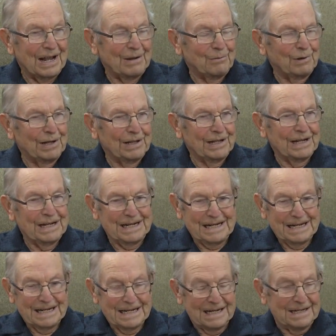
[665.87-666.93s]
When the
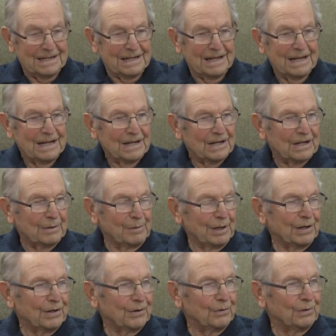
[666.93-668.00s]

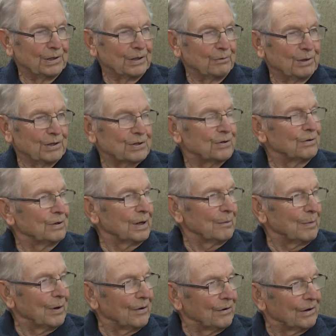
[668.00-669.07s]
Cominco and the West Kootenay
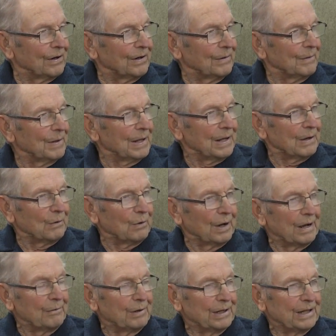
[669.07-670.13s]
Power,
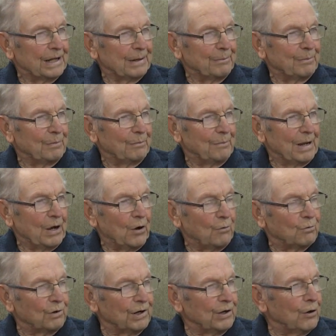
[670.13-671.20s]
when they
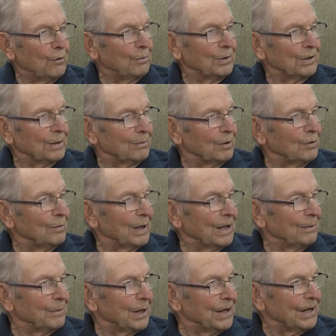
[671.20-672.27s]
reopened the Bluebell
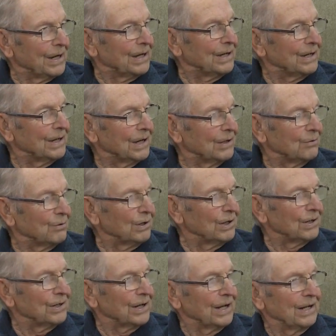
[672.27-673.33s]
mine at
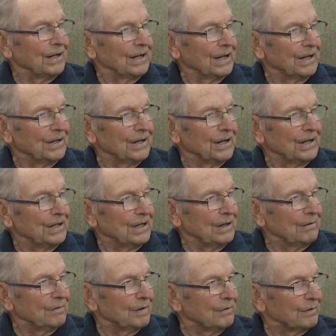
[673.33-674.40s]
Riandel in
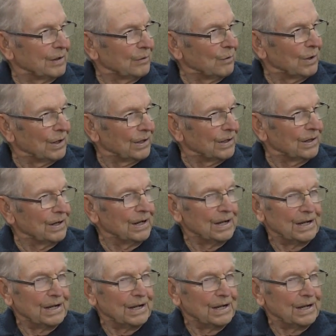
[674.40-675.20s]
1951,